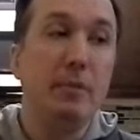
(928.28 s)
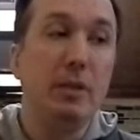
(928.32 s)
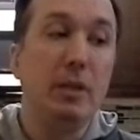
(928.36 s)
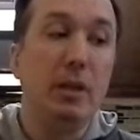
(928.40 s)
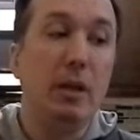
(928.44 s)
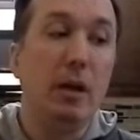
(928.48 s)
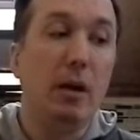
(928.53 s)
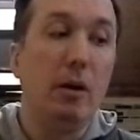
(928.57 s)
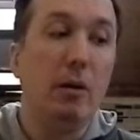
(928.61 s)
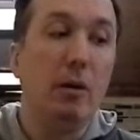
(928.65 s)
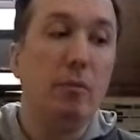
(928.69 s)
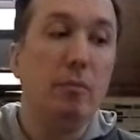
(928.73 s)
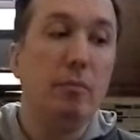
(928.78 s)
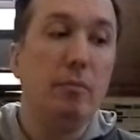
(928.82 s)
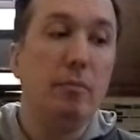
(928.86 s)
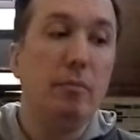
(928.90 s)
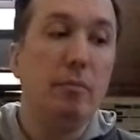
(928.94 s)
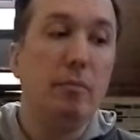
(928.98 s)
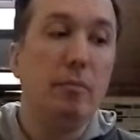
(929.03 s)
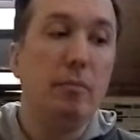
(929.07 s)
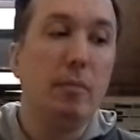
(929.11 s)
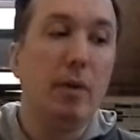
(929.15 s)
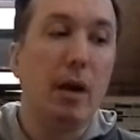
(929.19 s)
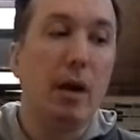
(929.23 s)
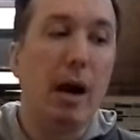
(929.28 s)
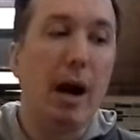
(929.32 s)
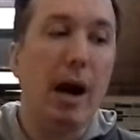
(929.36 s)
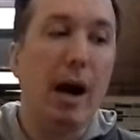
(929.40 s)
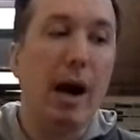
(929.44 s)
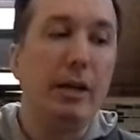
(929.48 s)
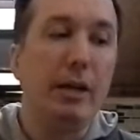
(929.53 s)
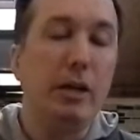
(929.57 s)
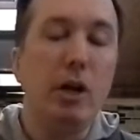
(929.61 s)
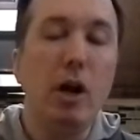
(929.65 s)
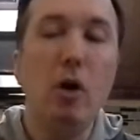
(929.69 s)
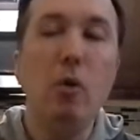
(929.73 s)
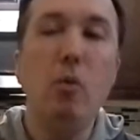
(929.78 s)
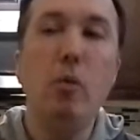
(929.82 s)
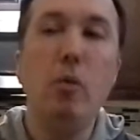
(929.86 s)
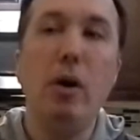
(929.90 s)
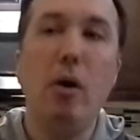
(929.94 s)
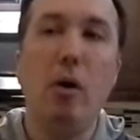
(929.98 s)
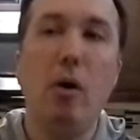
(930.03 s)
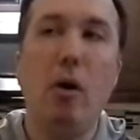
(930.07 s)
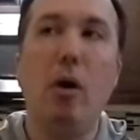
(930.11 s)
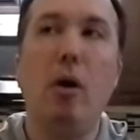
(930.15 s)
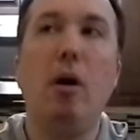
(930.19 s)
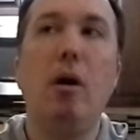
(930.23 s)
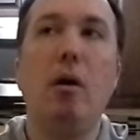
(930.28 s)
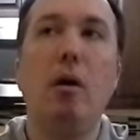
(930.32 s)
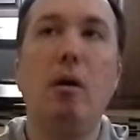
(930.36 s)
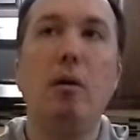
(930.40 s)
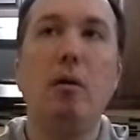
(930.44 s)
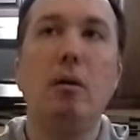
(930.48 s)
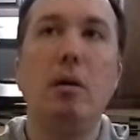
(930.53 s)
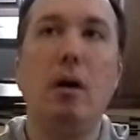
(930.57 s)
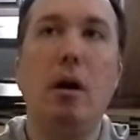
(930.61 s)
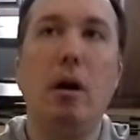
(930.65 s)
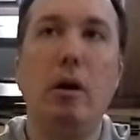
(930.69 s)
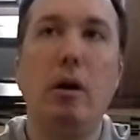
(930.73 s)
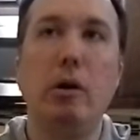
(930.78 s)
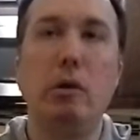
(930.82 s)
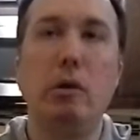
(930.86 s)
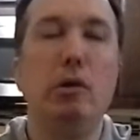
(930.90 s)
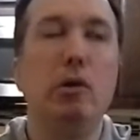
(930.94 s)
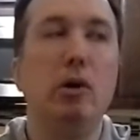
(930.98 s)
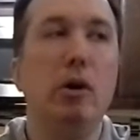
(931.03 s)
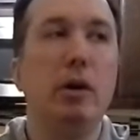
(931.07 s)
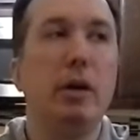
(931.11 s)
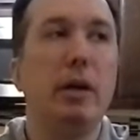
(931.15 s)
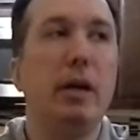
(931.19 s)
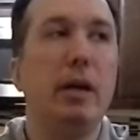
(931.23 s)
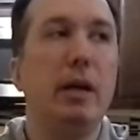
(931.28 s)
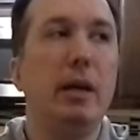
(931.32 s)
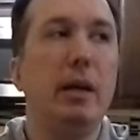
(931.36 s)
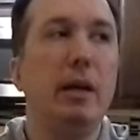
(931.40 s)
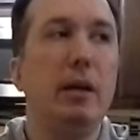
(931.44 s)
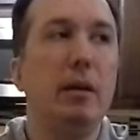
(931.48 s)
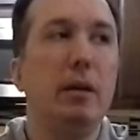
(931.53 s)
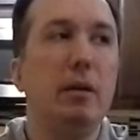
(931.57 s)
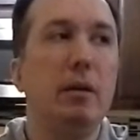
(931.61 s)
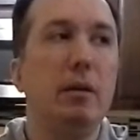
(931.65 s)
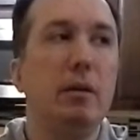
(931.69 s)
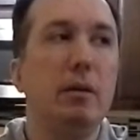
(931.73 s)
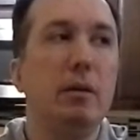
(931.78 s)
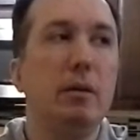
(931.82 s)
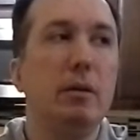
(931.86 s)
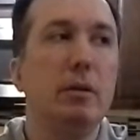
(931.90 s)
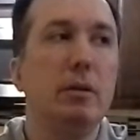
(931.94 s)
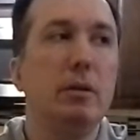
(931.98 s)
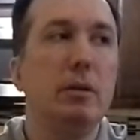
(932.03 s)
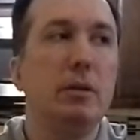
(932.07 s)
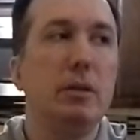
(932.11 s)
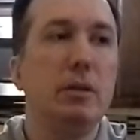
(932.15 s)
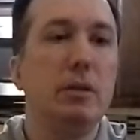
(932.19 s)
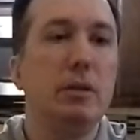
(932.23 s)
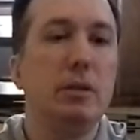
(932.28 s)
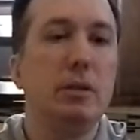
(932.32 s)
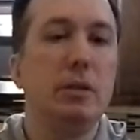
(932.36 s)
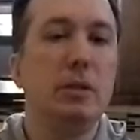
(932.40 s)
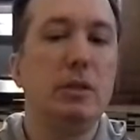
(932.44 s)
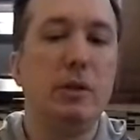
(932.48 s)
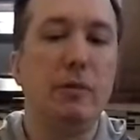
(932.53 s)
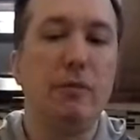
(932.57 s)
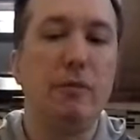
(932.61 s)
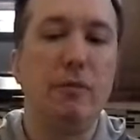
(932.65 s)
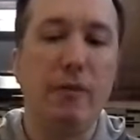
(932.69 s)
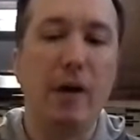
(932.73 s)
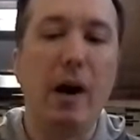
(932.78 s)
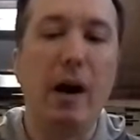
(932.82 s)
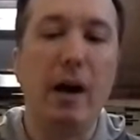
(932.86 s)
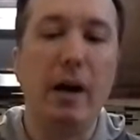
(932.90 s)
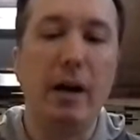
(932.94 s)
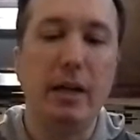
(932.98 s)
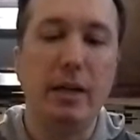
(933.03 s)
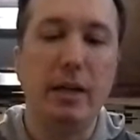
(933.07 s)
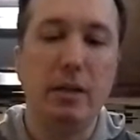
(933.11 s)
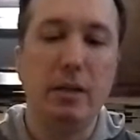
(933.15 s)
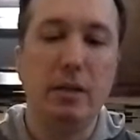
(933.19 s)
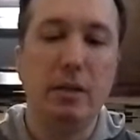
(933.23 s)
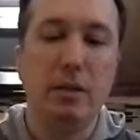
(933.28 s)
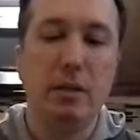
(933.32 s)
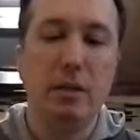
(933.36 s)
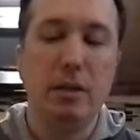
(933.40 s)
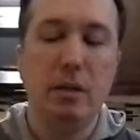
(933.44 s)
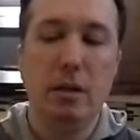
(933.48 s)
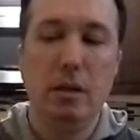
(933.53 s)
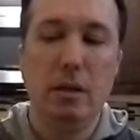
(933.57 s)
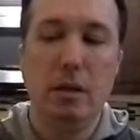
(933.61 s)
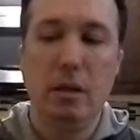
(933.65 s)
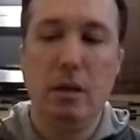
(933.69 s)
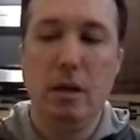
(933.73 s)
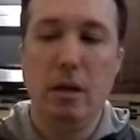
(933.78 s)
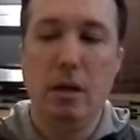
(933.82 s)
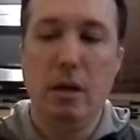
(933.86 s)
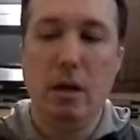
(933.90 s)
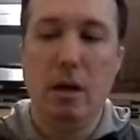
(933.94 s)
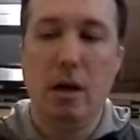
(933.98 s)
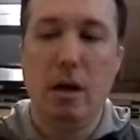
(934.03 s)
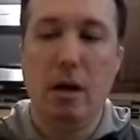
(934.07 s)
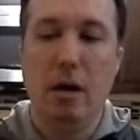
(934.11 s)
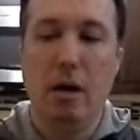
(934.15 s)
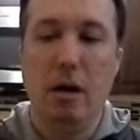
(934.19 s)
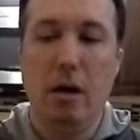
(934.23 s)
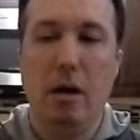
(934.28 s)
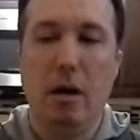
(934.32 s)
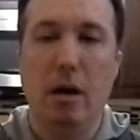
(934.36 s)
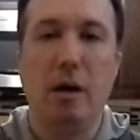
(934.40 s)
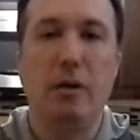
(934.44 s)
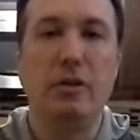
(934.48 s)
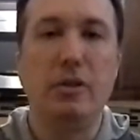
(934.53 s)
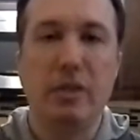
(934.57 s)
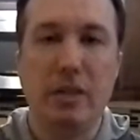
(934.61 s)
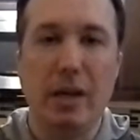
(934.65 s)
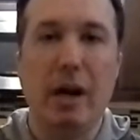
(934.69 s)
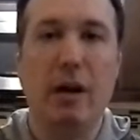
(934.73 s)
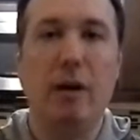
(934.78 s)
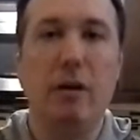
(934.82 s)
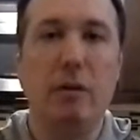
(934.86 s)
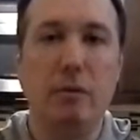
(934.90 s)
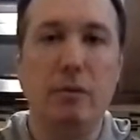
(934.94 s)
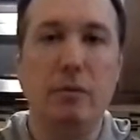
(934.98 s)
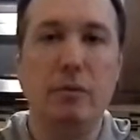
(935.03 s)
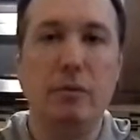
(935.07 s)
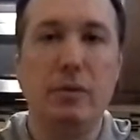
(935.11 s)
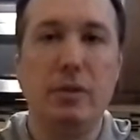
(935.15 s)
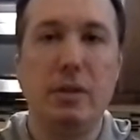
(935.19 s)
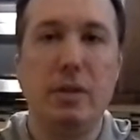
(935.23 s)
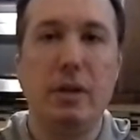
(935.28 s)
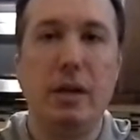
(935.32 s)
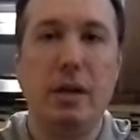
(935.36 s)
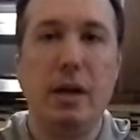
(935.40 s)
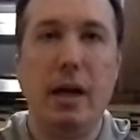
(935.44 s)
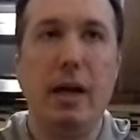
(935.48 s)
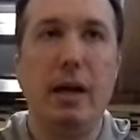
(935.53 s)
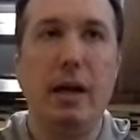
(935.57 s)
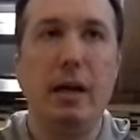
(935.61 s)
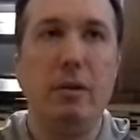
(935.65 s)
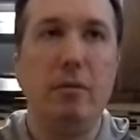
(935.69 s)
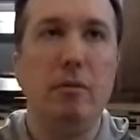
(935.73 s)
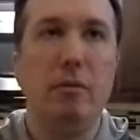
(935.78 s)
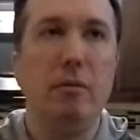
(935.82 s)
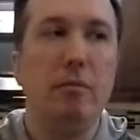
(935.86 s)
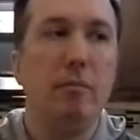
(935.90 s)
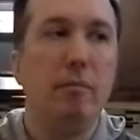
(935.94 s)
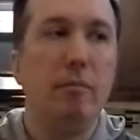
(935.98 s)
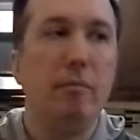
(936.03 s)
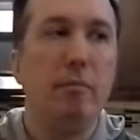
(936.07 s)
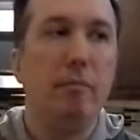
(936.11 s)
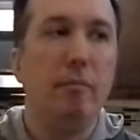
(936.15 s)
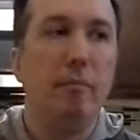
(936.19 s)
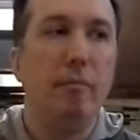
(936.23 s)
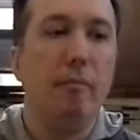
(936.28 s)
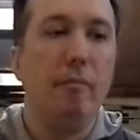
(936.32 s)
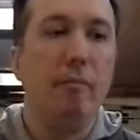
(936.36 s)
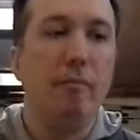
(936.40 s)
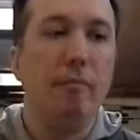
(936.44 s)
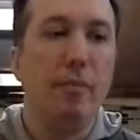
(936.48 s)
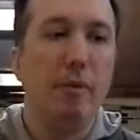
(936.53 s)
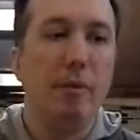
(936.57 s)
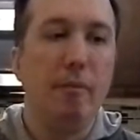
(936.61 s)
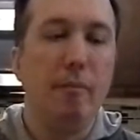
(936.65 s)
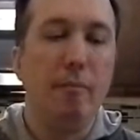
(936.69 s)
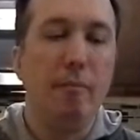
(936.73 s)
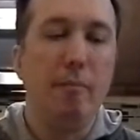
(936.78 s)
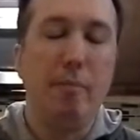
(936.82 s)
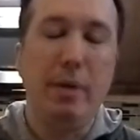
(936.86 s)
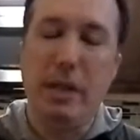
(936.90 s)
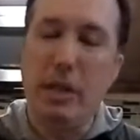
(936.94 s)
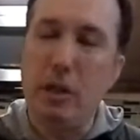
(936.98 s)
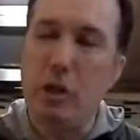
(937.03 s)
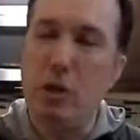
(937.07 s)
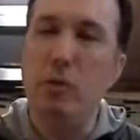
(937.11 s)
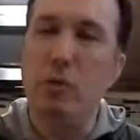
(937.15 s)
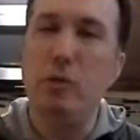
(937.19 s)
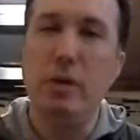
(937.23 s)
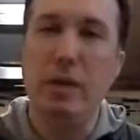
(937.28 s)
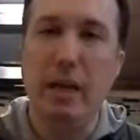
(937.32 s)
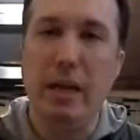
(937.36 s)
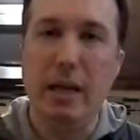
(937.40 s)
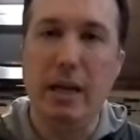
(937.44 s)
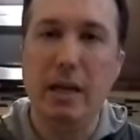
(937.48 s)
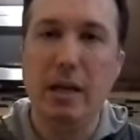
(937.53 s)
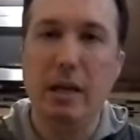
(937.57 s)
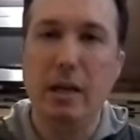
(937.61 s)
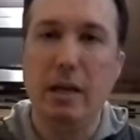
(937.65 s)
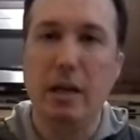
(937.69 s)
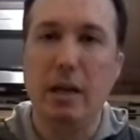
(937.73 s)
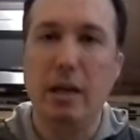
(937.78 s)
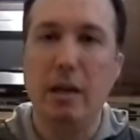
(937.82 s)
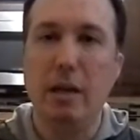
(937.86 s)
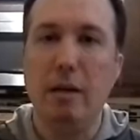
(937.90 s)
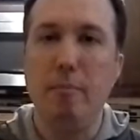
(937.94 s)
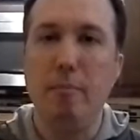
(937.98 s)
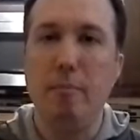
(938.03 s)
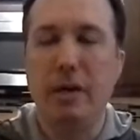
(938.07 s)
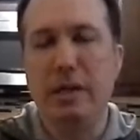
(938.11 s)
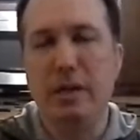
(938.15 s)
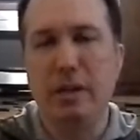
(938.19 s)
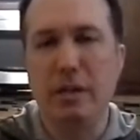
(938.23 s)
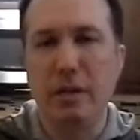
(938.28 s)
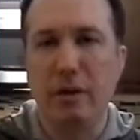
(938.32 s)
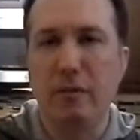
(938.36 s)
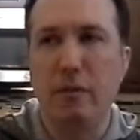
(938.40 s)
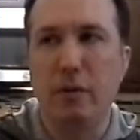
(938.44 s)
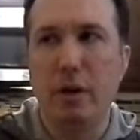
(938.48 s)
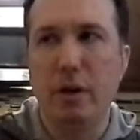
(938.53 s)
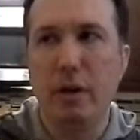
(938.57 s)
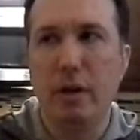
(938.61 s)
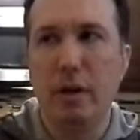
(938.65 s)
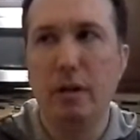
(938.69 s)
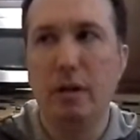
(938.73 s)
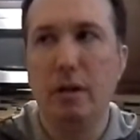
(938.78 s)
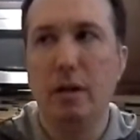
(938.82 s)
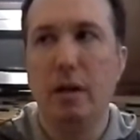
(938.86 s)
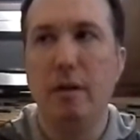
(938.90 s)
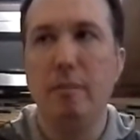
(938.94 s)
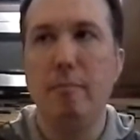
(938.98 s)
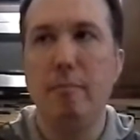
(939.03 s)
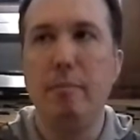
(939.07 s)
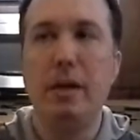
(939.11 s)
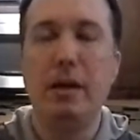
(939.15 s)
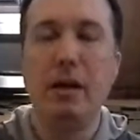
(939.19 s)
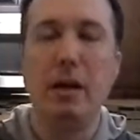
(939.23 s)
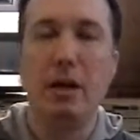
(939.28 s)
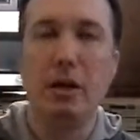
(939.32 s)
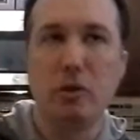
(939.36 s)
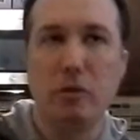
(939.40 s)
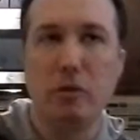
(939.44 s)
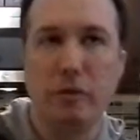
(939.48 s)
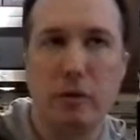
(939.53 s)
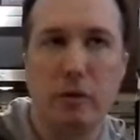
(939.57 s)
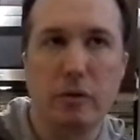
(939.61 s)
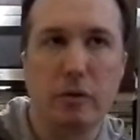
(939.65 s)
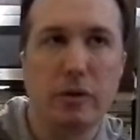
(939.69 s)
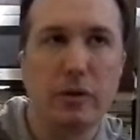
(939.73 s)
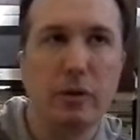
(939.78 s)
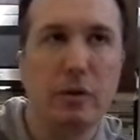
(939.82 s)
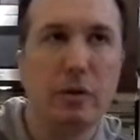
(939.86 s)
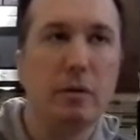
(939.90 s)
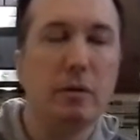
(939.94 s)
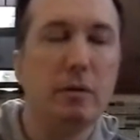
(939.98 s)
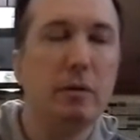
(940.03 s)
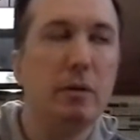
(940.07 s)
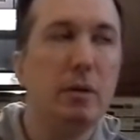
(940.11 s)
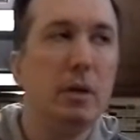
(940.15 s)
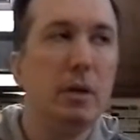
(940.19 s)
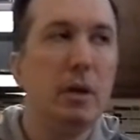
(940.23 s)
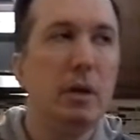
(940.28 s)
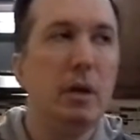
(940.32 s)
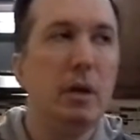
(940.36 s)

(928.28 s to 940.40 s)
you know, I know we all are looking to find ourselves and be unique and be different and be controversial.